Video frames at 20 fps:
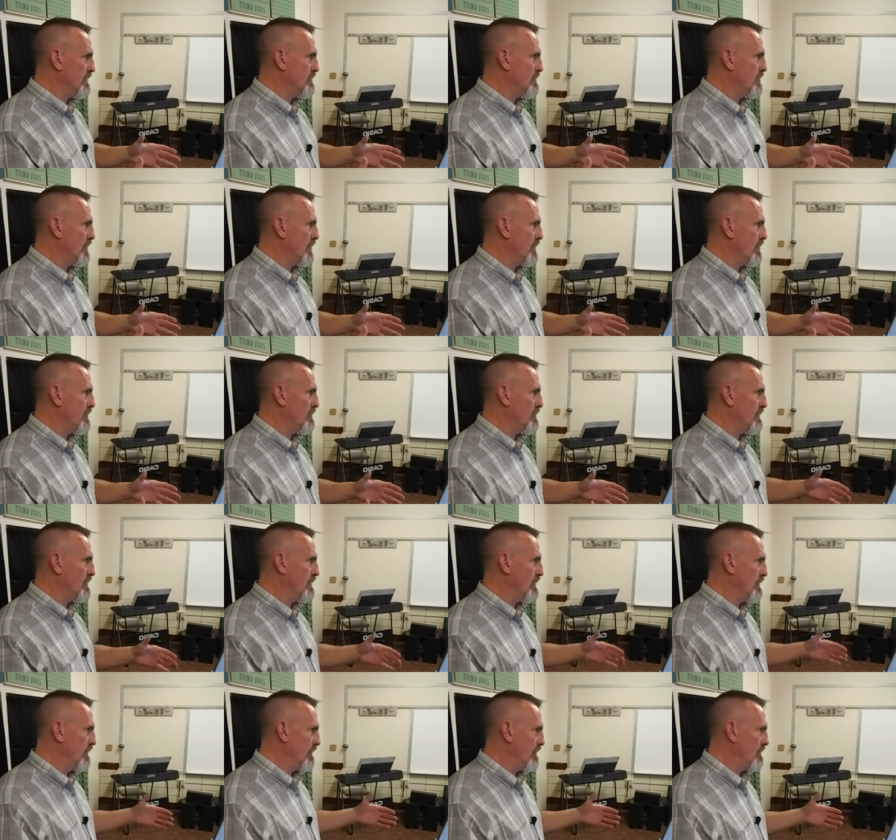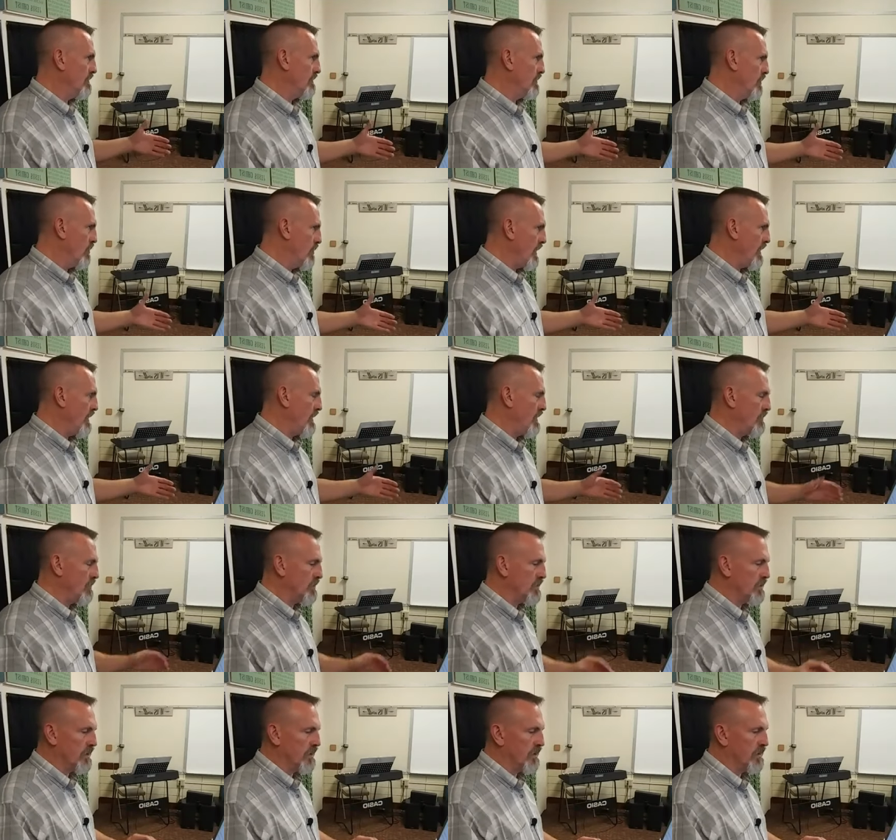chosen in the way he
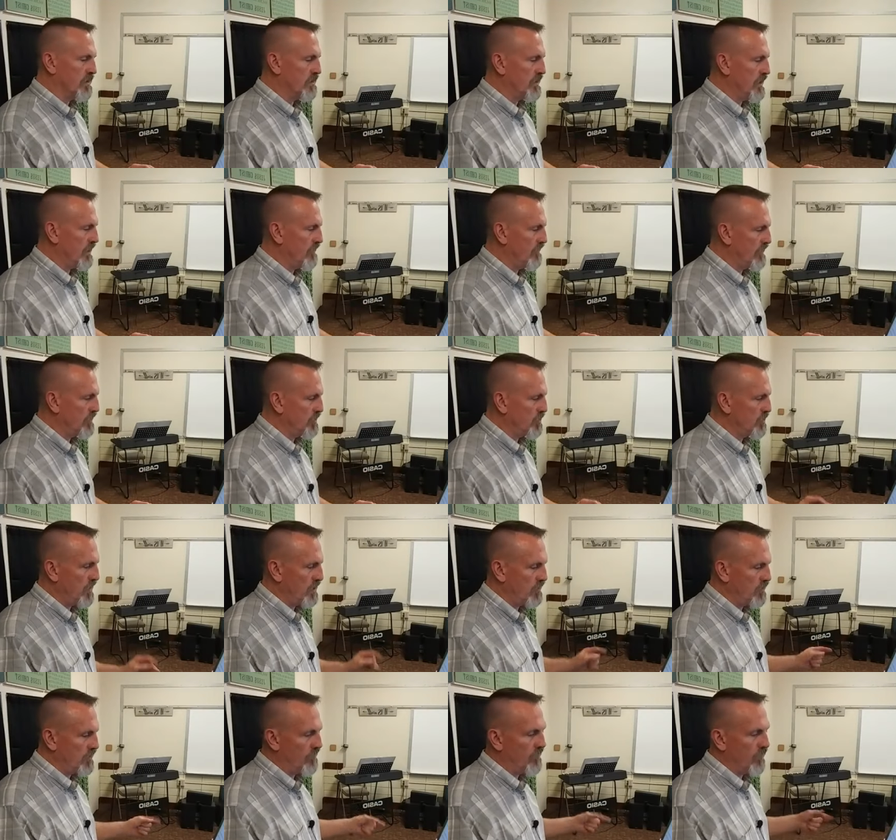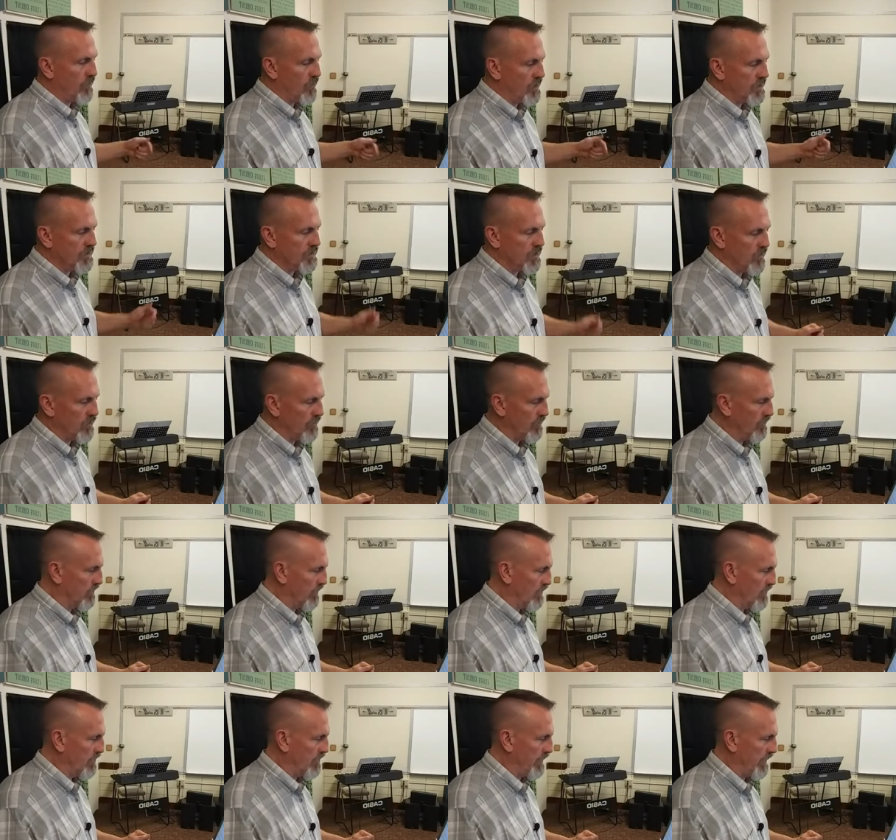was going to save his people for his own
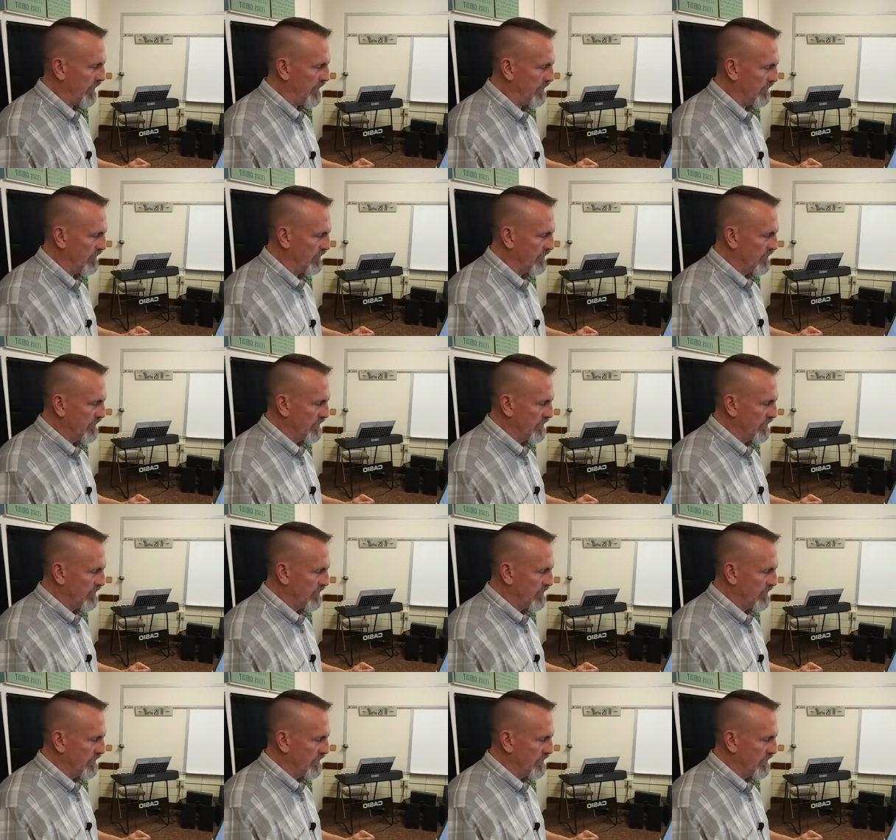glory.